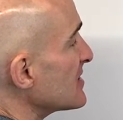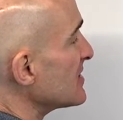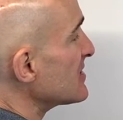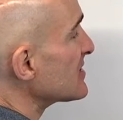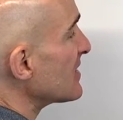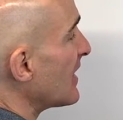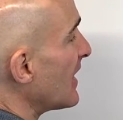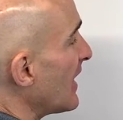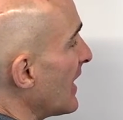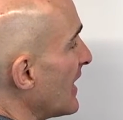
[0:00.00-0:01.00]
is
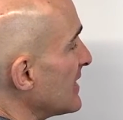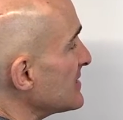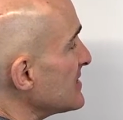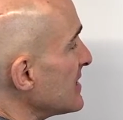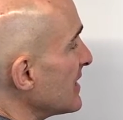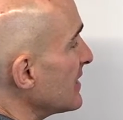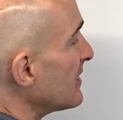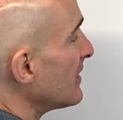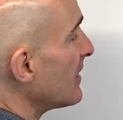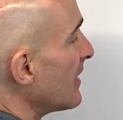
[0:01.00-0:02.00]
18
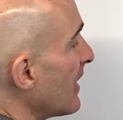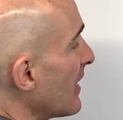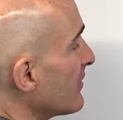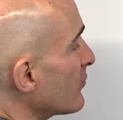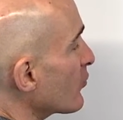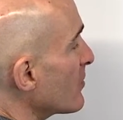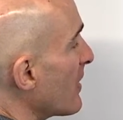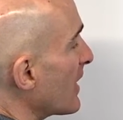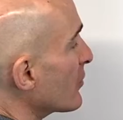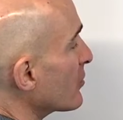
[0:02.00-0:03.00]
and
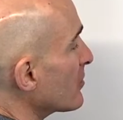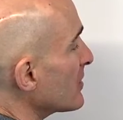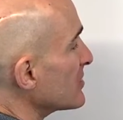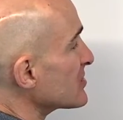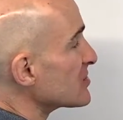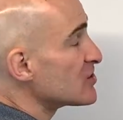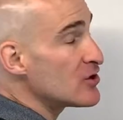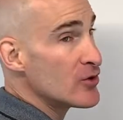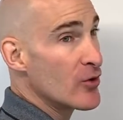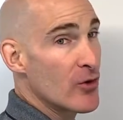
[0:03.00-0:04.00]
remainder is
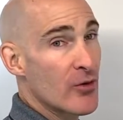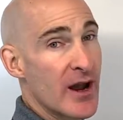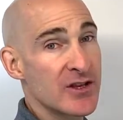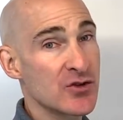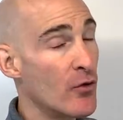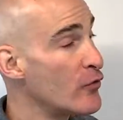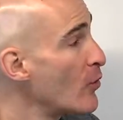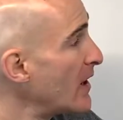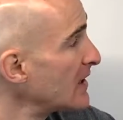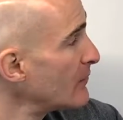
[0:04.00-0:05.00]
2, right? So if we
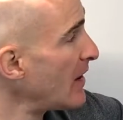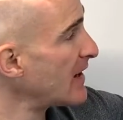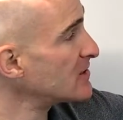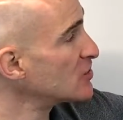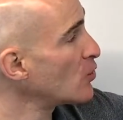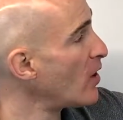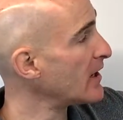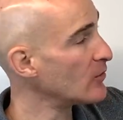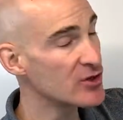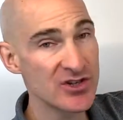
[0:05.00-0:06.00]
want to get back to
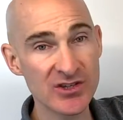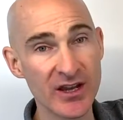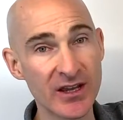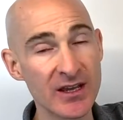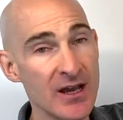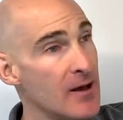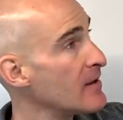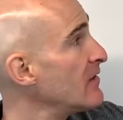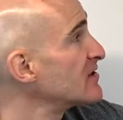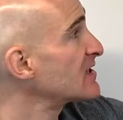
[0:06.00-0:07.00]
20, which is like,
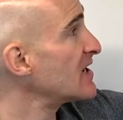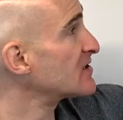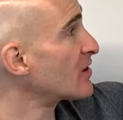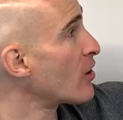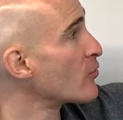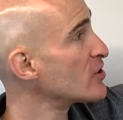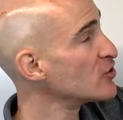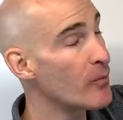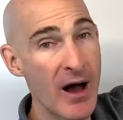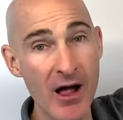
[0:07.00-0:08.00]
in this case, like our
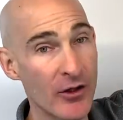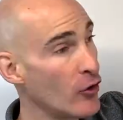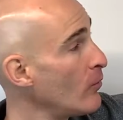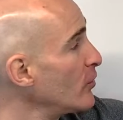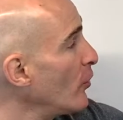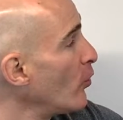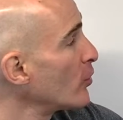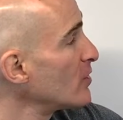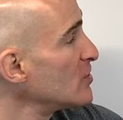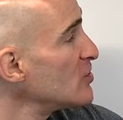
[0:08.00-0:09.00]
original polynomial, what do
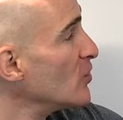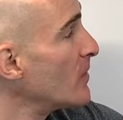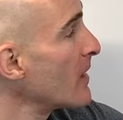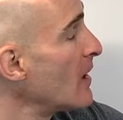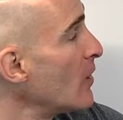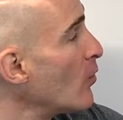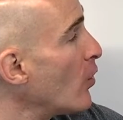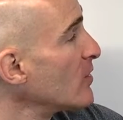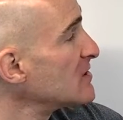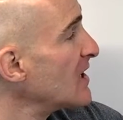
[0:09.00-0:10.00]
we do?
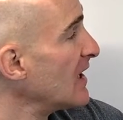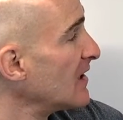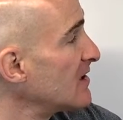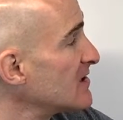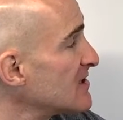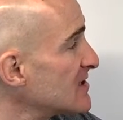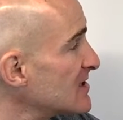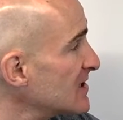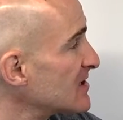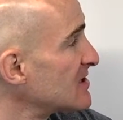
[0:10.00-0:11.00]
Well, we take
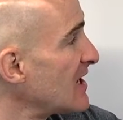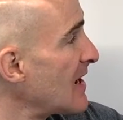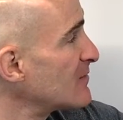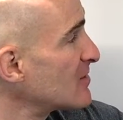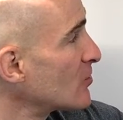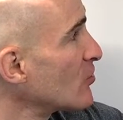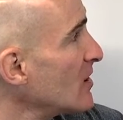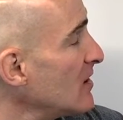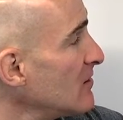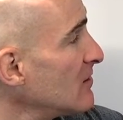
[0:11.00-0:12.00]
6 times
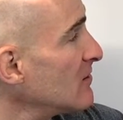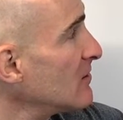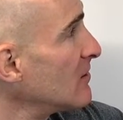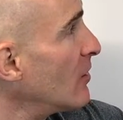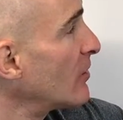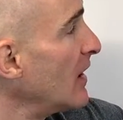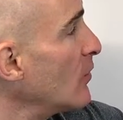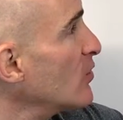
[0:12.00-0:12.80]
3, okay,